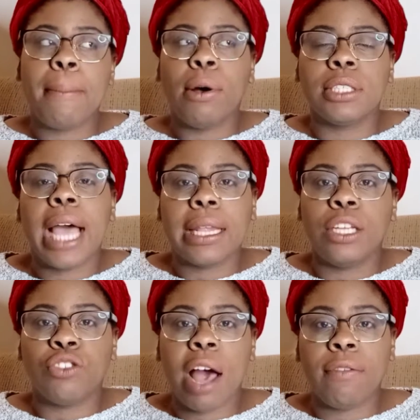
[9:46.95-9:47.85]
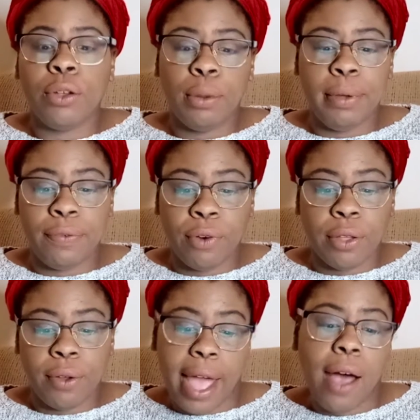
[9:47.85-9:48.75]
most likely drive a little bit
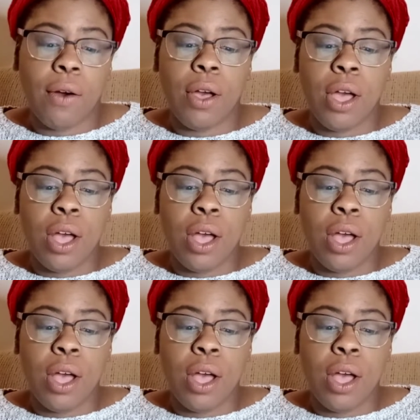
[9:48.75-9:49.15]
further out.